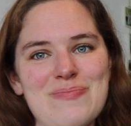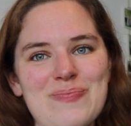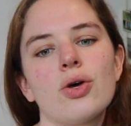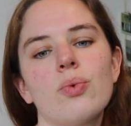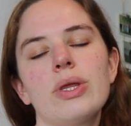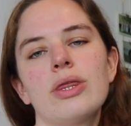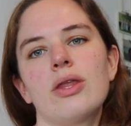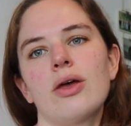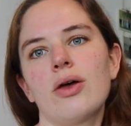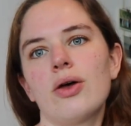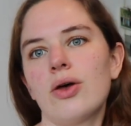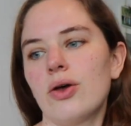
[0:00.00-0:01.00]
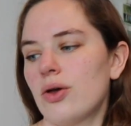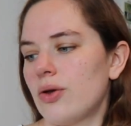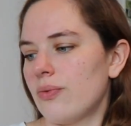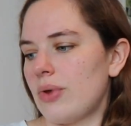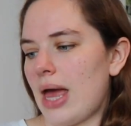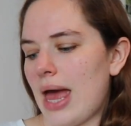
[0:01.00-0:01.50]
So with the
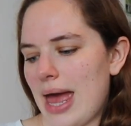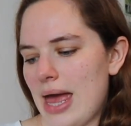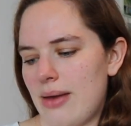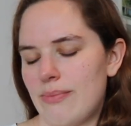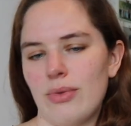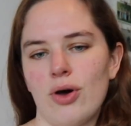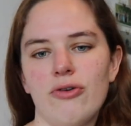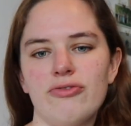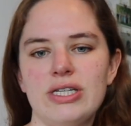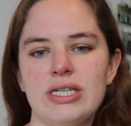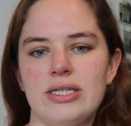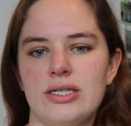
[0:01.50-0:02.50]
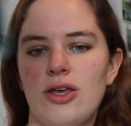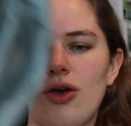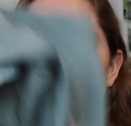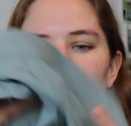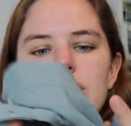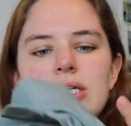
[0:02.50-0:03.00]
hem of this
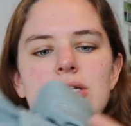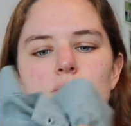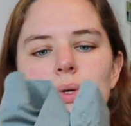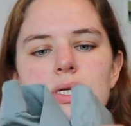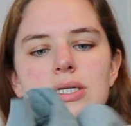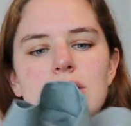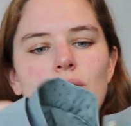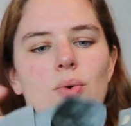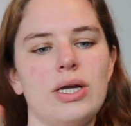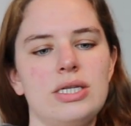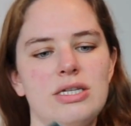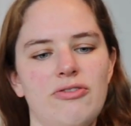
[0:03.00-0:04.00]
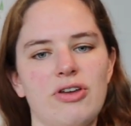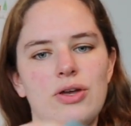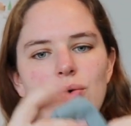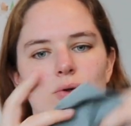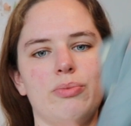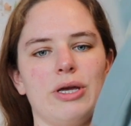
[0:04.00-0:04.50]
skirt, it was quite
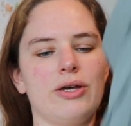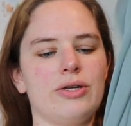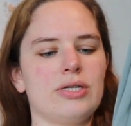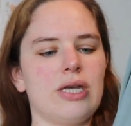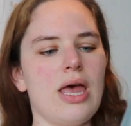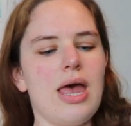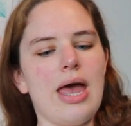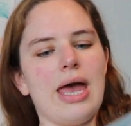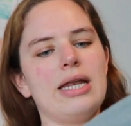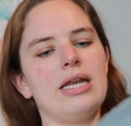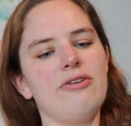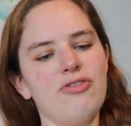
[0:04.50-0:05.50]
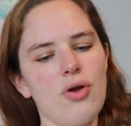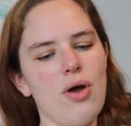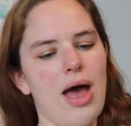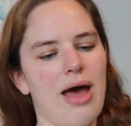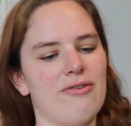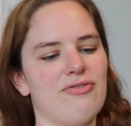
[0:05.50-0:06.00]
difficult because, and if you
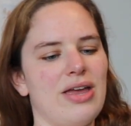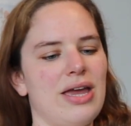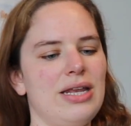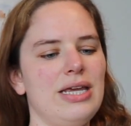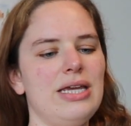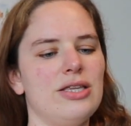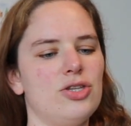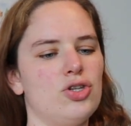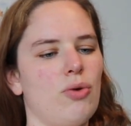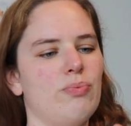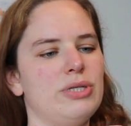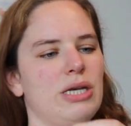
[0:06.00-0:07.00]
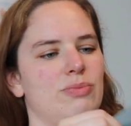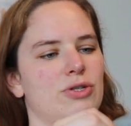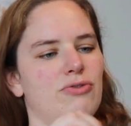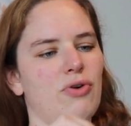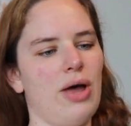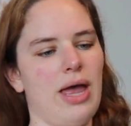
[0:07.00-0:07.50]
have any top tips
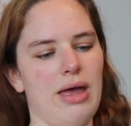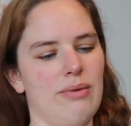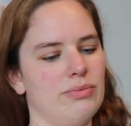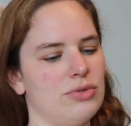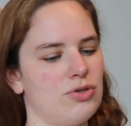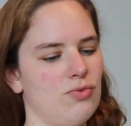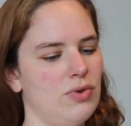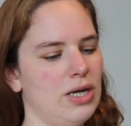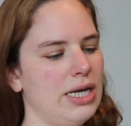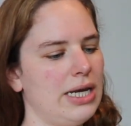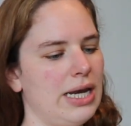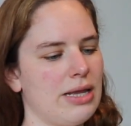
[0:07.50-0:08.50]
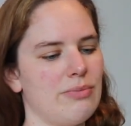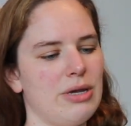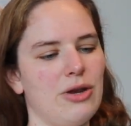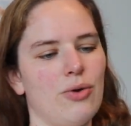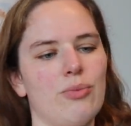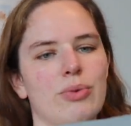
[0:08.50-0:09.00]
for hems, really let me
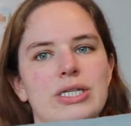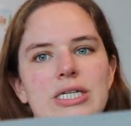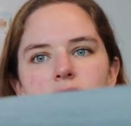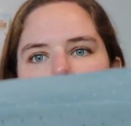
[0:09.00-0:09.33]
know, but it's